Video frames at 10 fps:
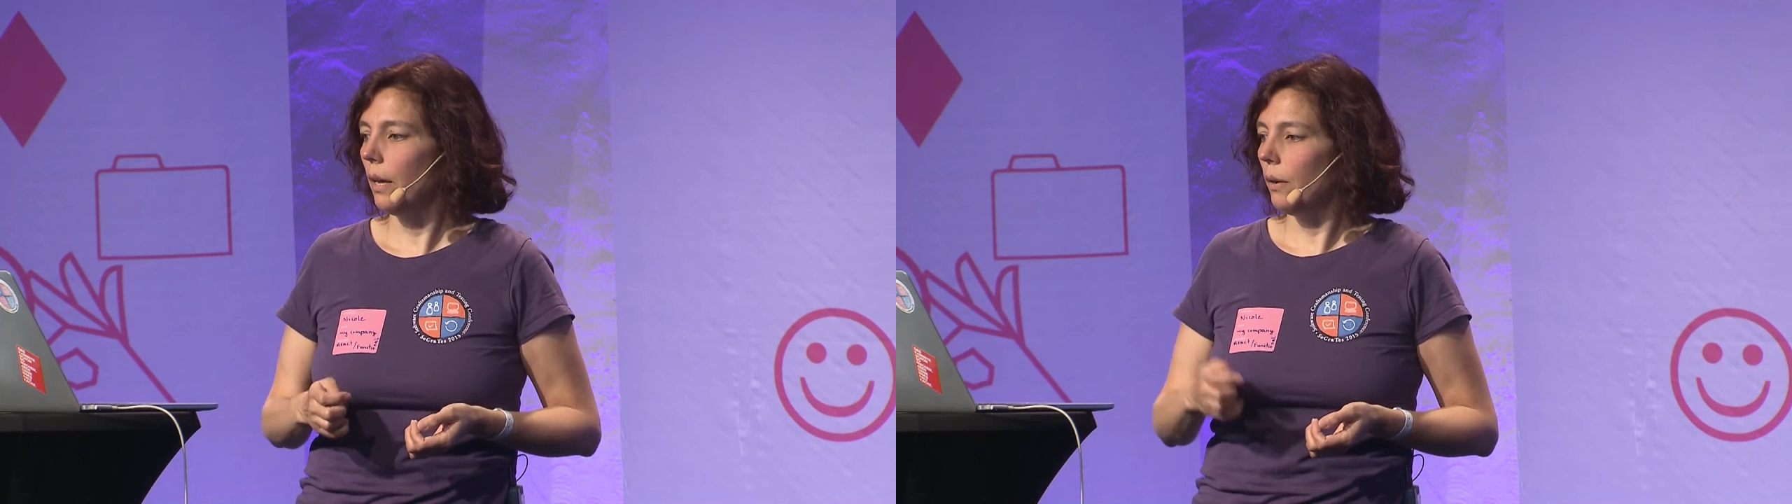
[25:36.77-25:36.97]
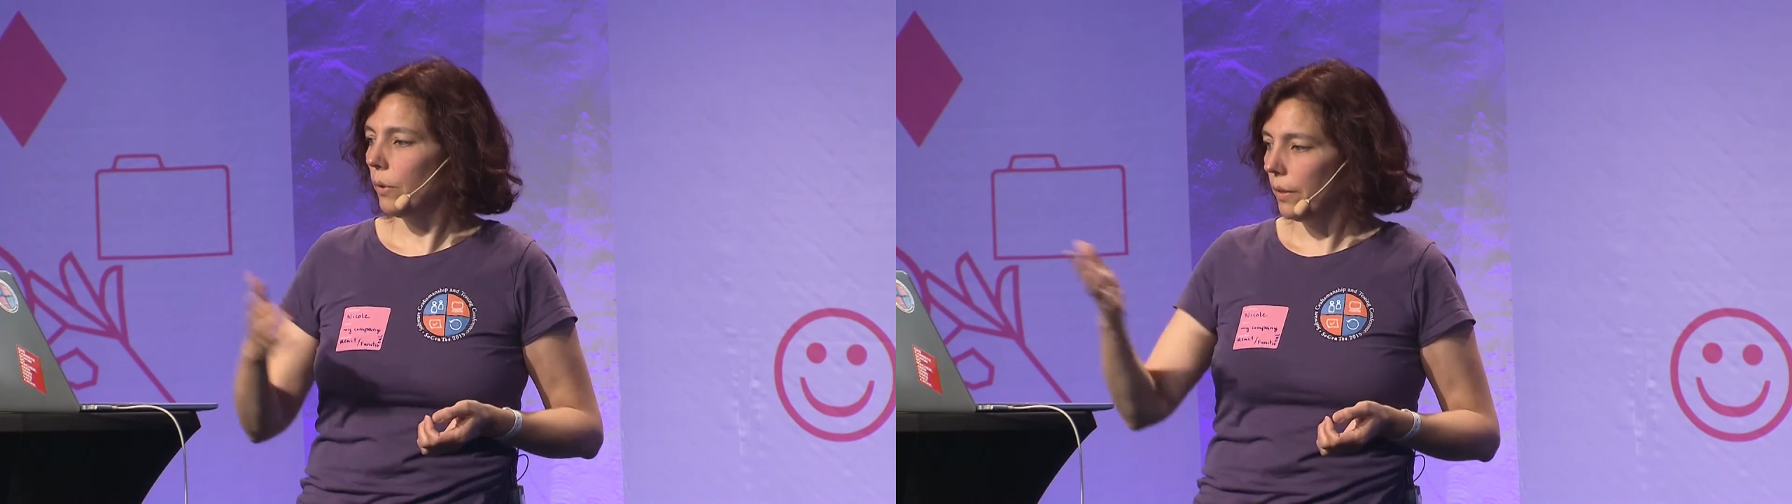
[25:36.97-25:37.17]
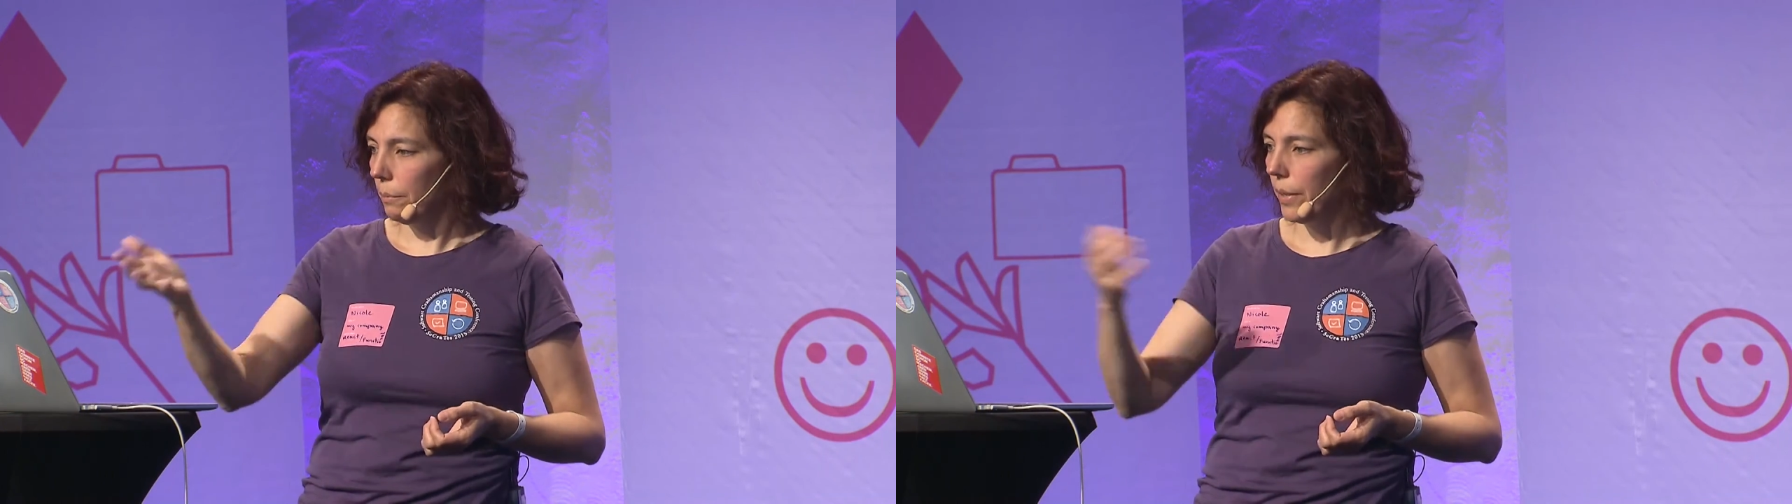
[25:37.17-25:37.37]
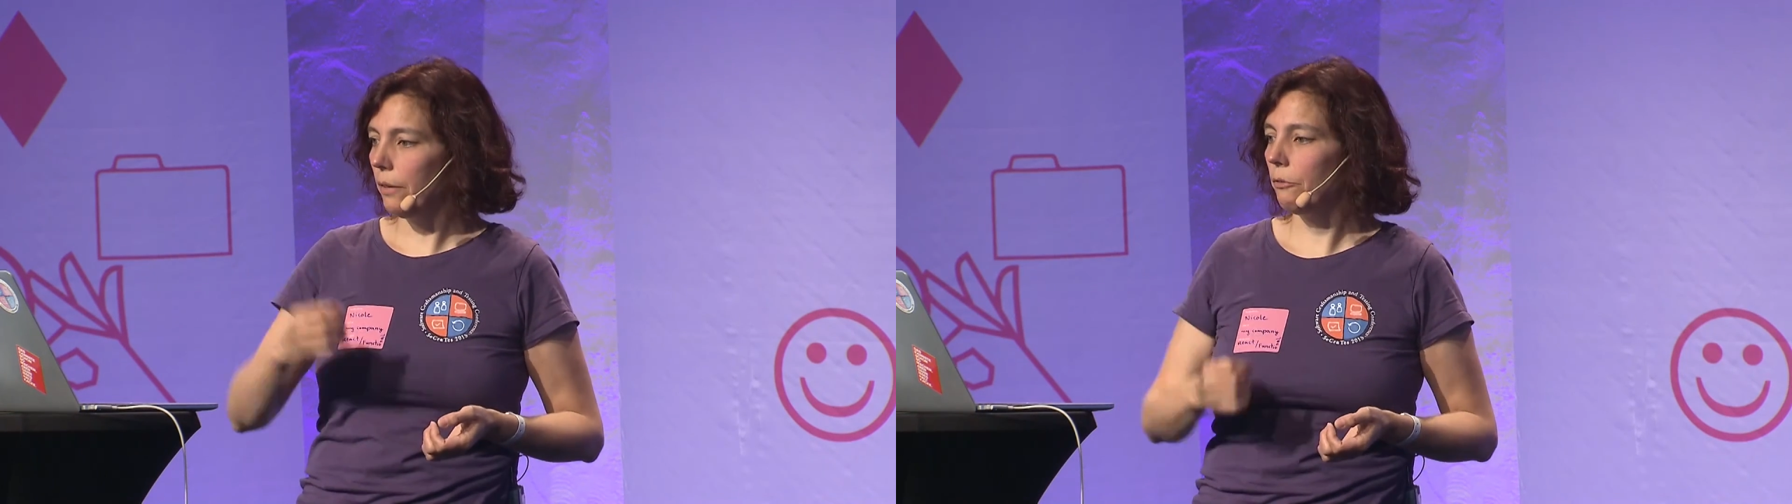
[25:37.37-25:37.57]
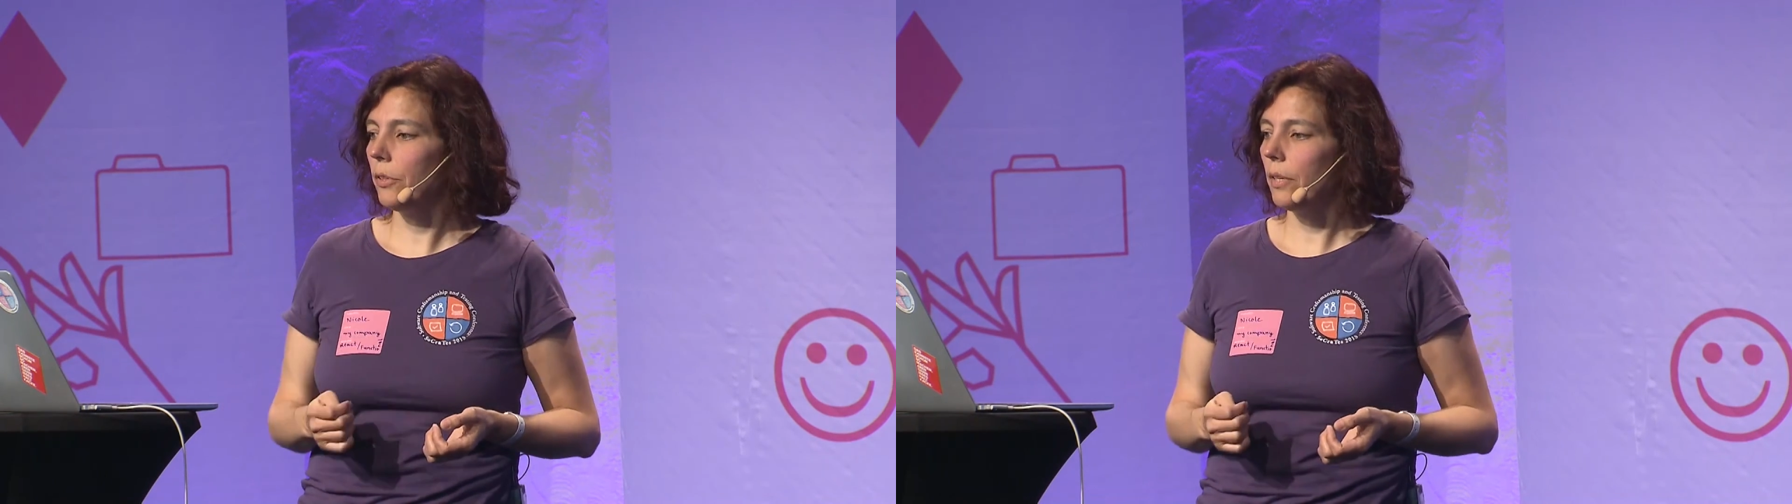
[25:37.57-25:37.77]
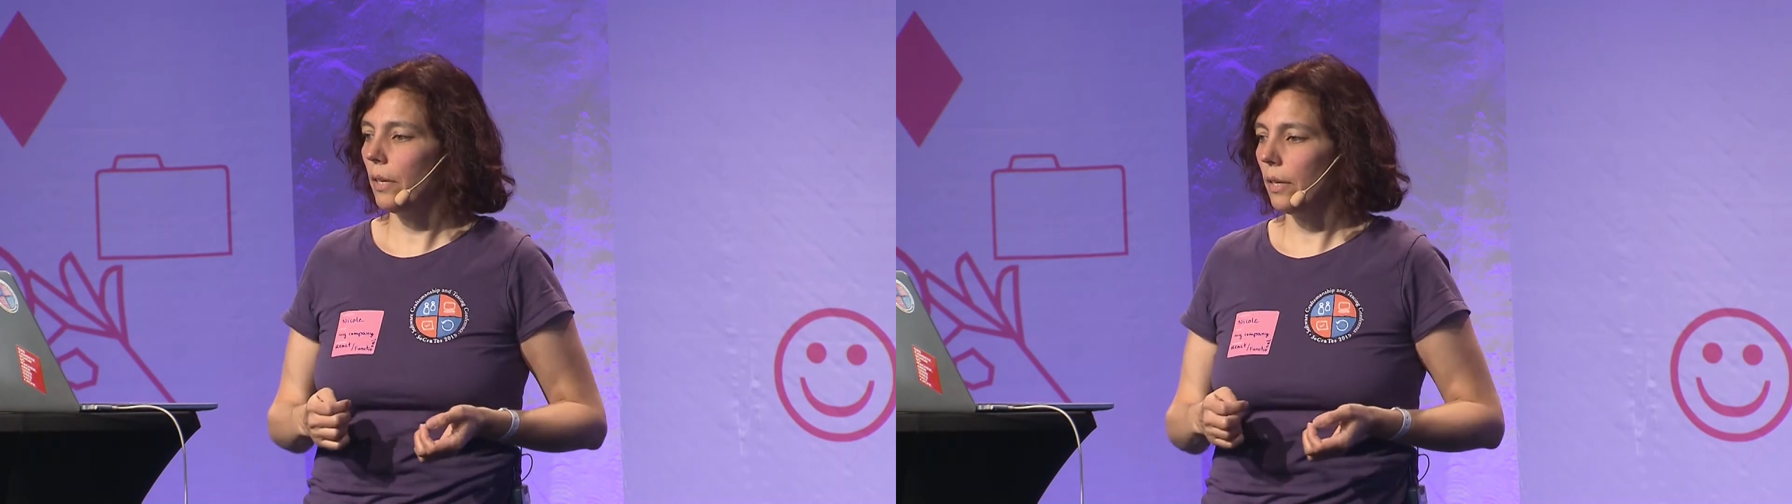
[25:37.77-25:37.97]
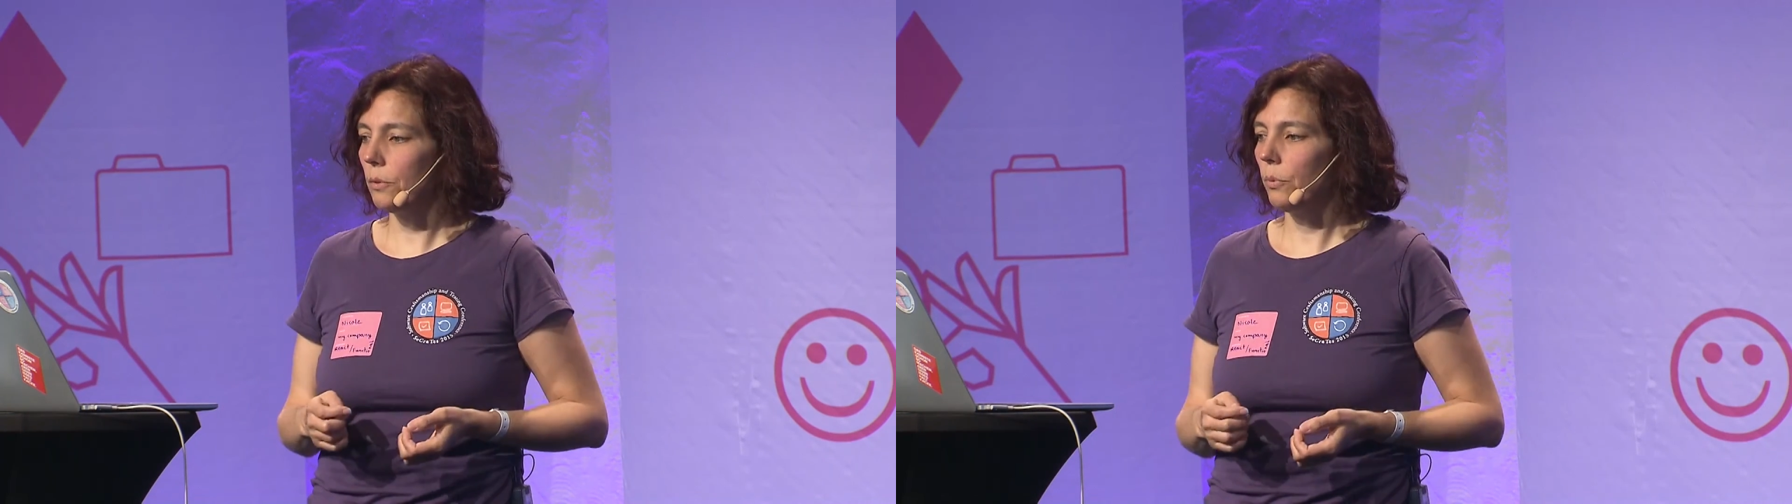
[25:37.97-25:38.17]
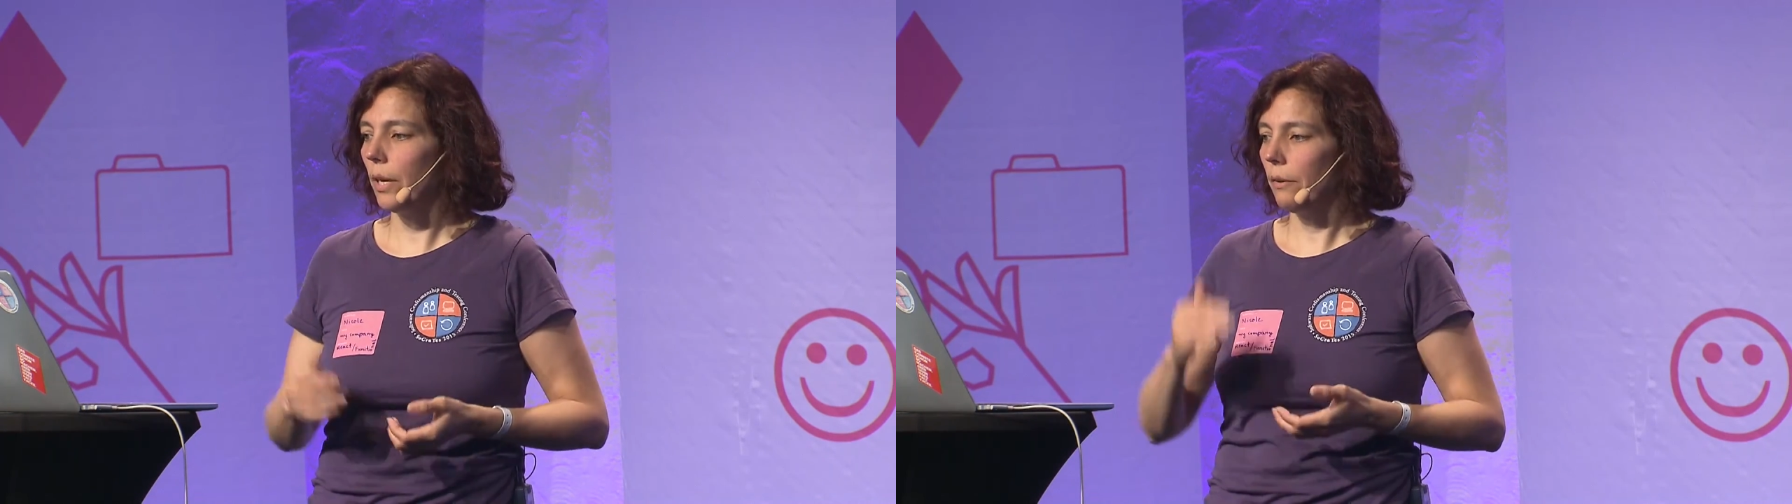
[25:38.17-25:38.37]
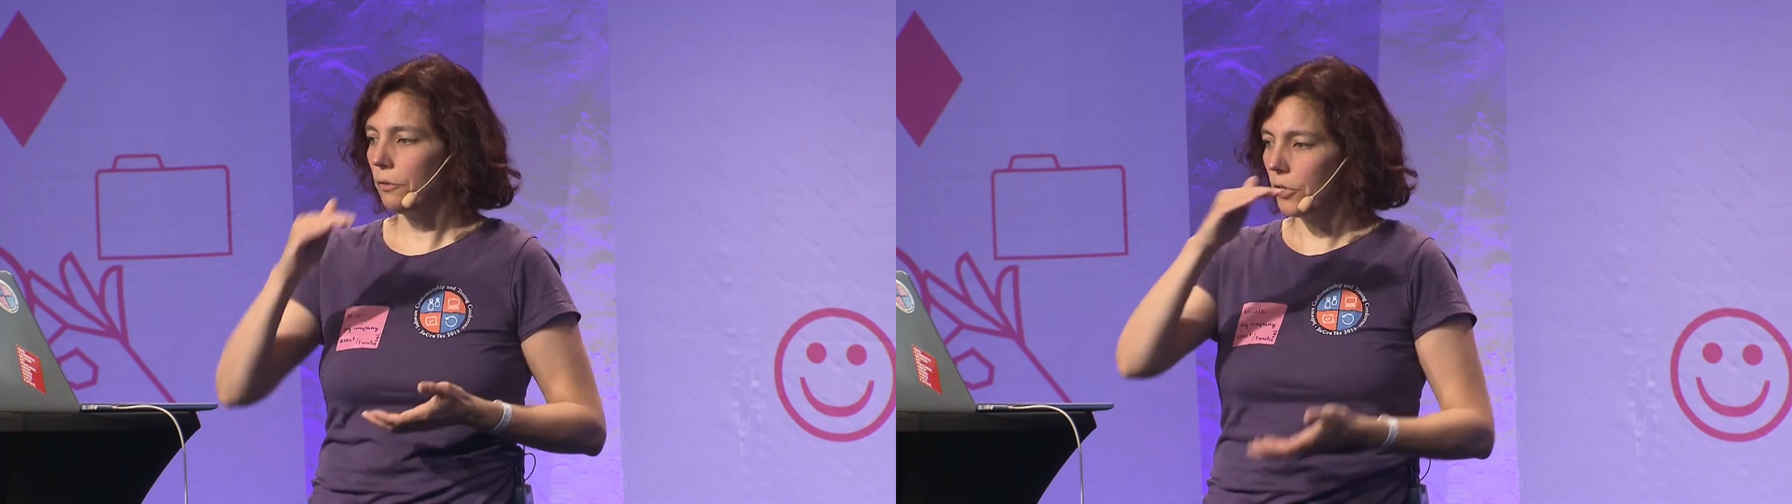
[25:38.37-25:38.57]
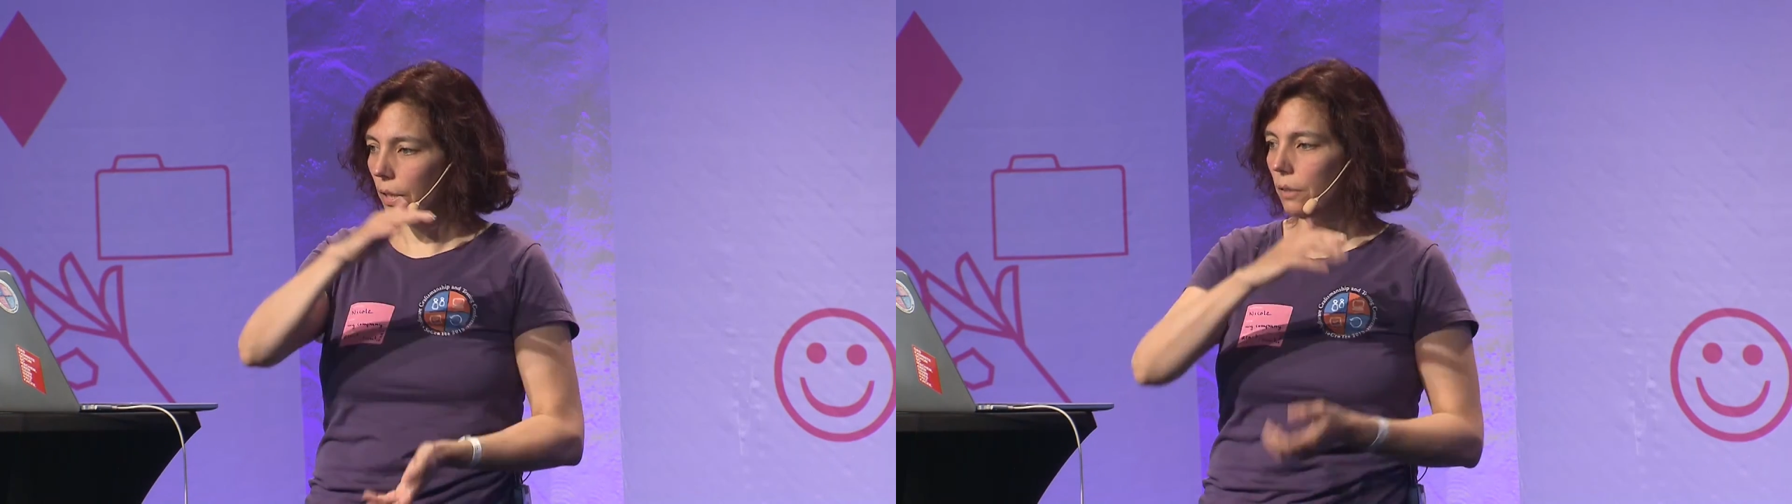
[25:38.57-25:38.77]
Well, the benefit is we have
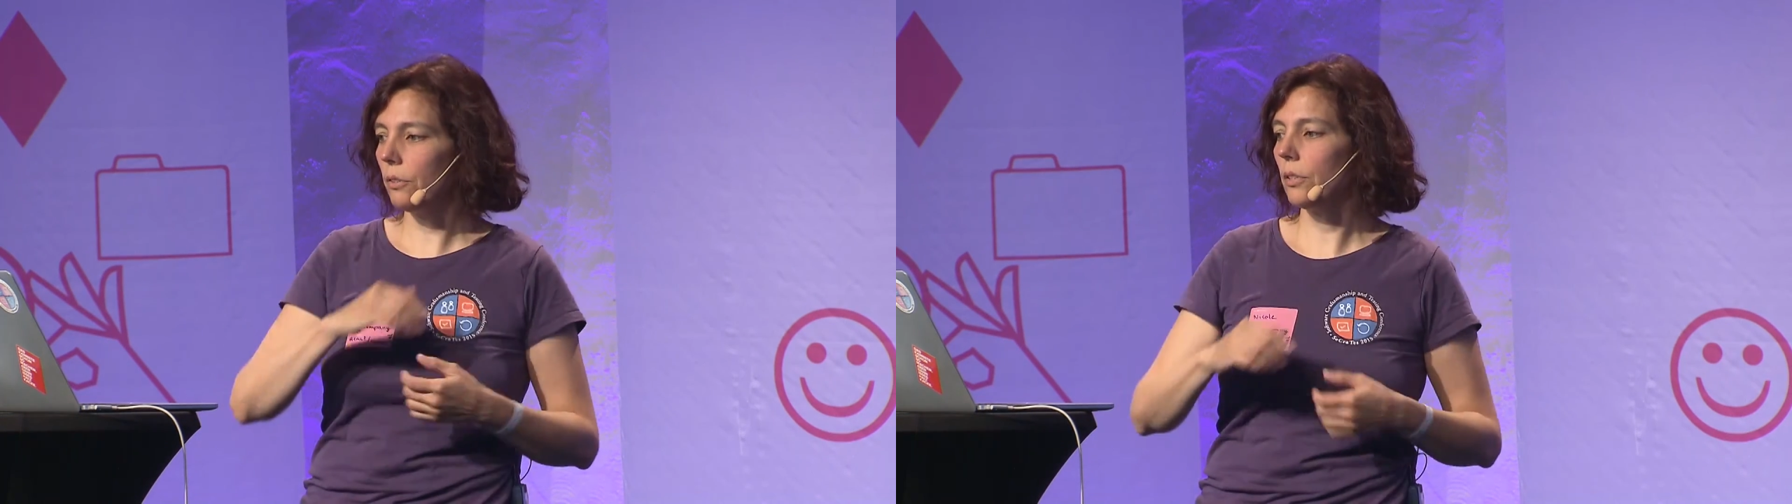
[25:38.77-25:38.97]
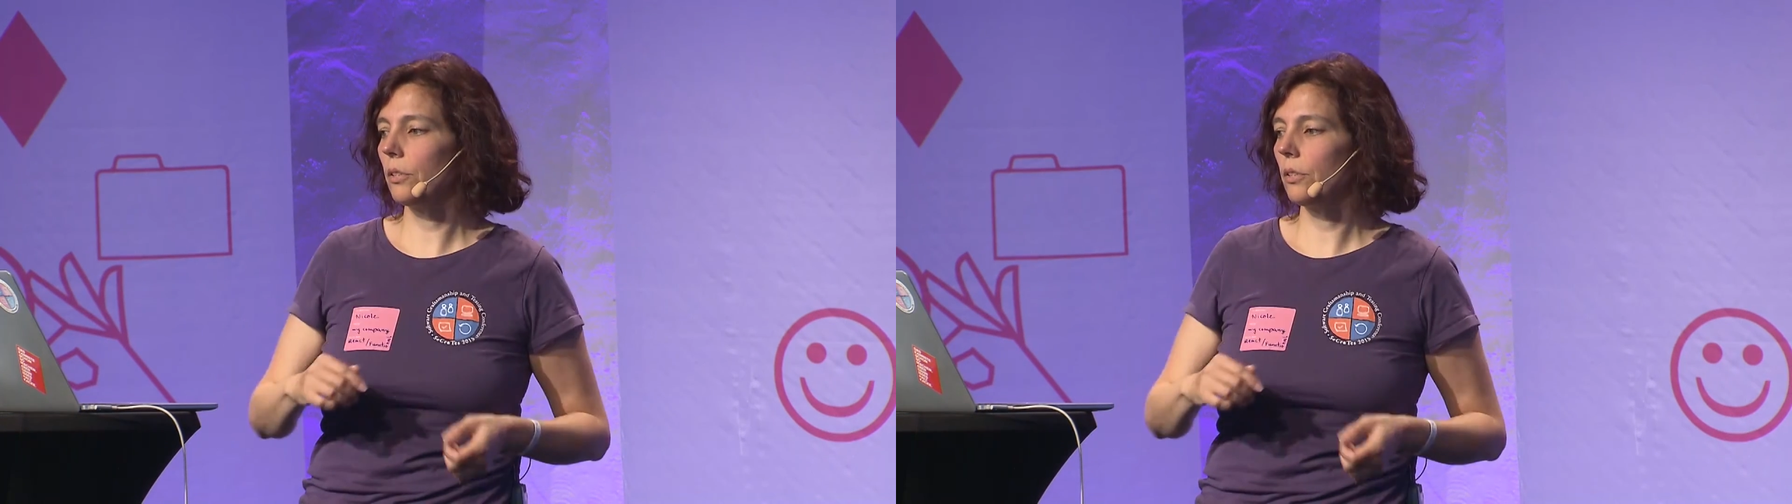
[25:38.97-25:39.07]
synchronous